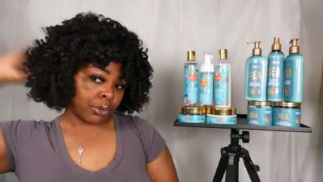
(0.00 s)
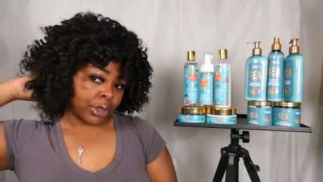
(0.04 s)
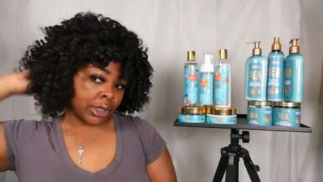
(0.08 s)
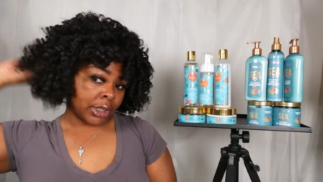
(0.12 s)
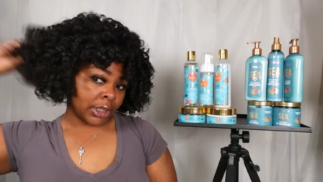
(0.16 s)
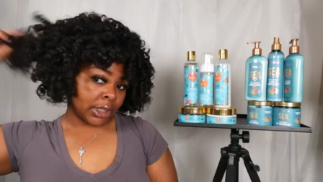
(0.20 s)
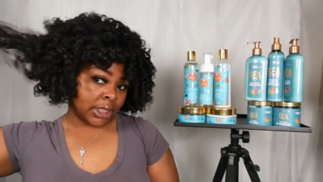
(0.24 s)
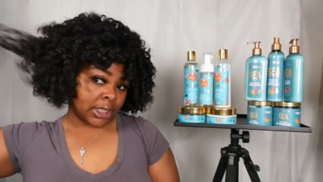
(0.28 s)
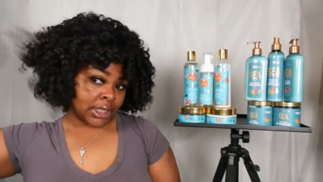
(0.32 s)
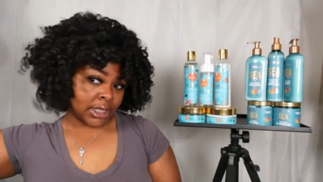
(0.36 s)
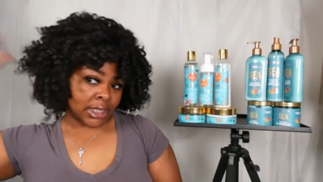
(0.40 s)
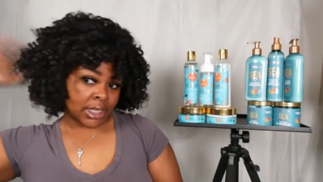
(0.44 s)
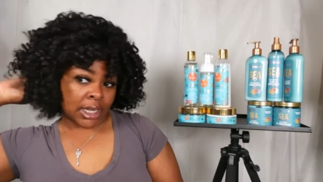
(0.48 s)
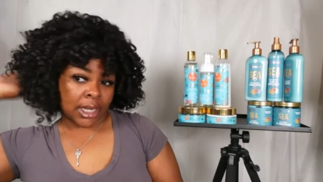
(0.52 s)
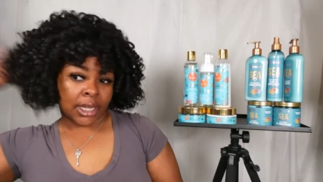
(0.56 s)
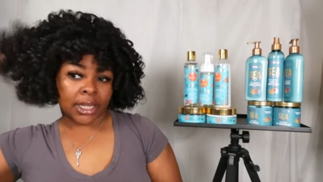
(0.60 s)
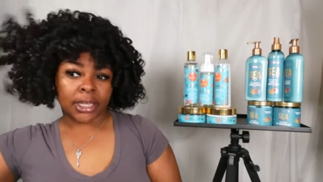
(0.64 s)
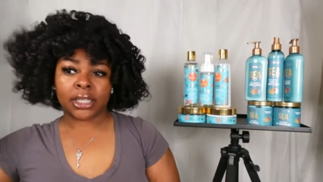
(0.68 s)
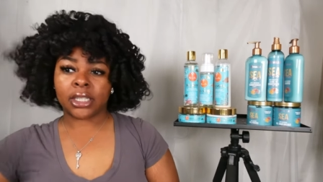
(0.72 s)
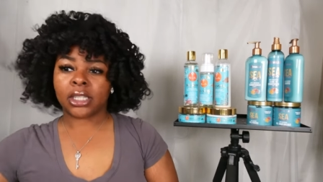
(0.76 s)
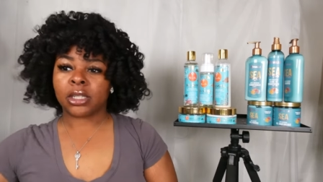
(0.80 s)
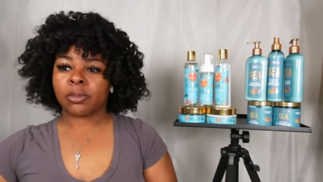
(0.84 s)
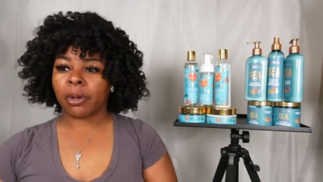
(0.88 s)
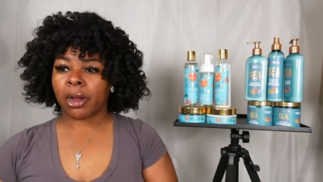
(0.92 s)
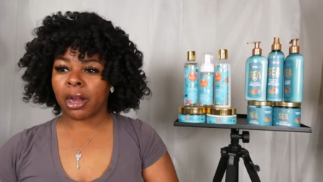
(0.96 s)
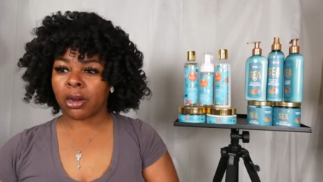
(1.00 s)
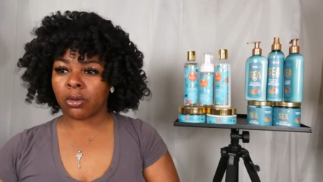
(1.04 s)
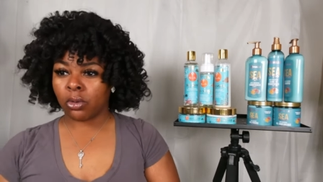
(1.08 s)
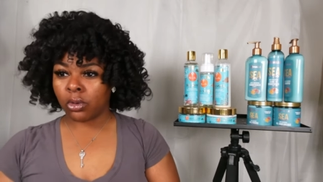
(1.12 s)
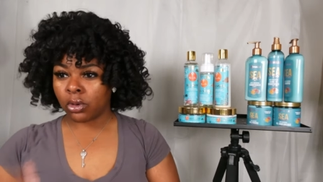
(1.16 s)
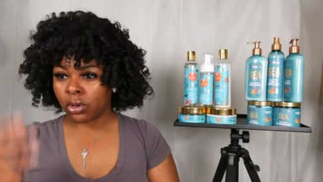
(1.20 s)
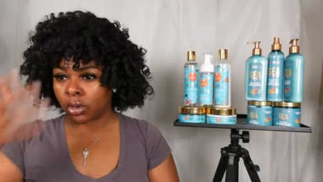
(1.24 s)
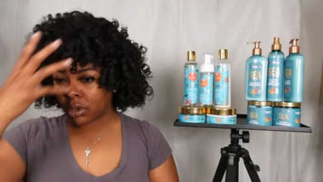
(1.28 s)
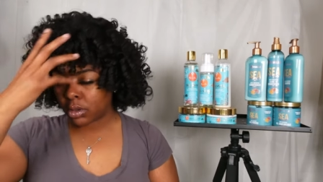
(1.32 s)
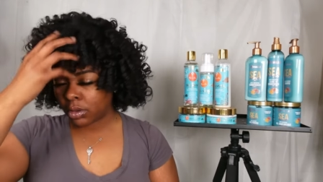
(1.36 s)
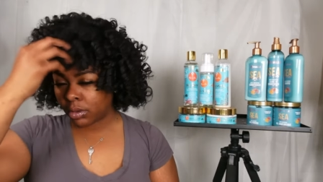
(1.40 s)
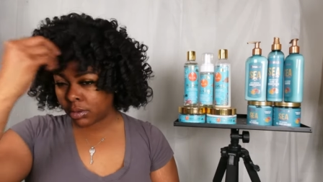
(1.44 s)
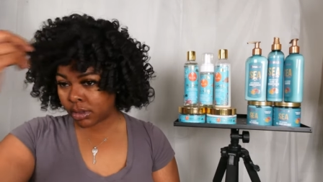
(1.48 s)
really tight
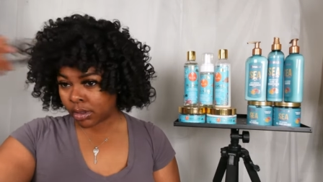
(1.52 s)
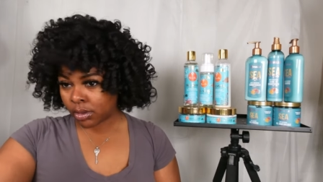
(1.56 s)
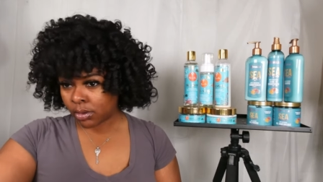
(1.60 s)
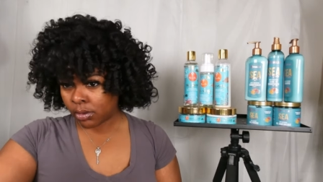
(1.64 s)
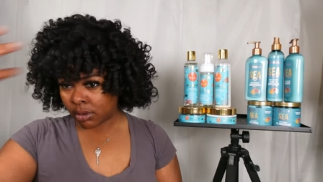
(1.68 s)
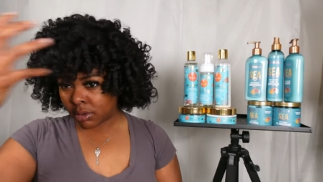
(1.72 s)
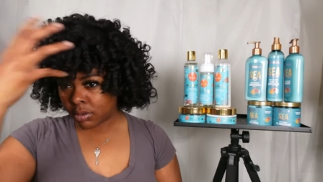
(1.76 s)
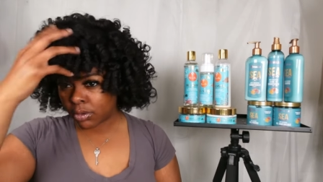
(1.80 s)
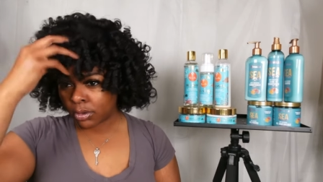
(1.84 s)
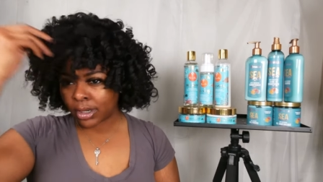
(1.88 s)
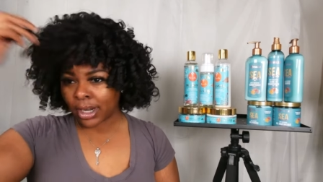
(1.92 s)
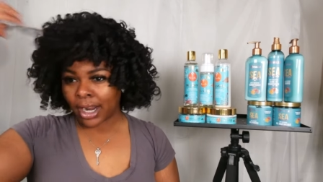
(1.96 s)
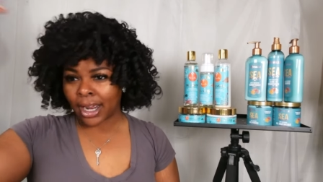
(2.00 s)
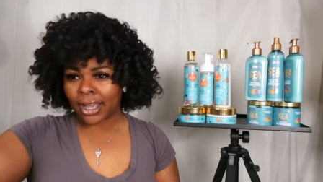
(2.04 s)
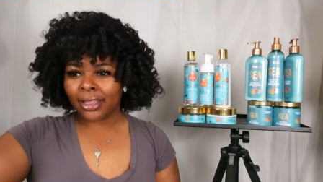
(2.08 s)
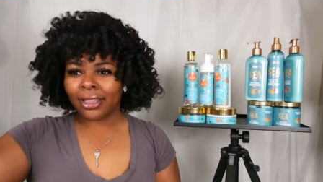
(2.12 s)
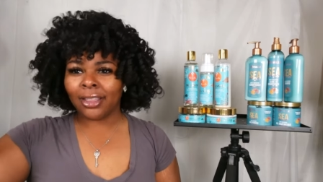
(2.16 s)
spiral curls going on i